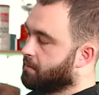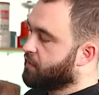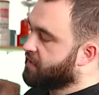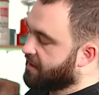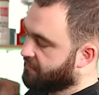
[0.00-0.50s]

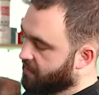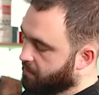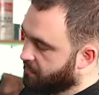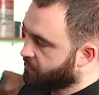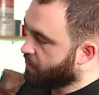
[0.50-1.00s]
Moving down the
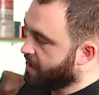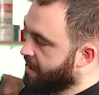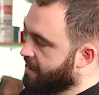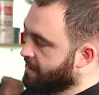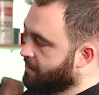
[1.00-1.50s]
front, we've got
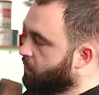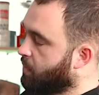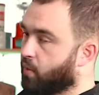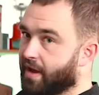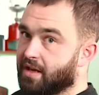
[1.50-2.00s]
a
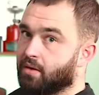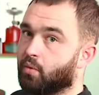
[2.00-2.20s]
one-way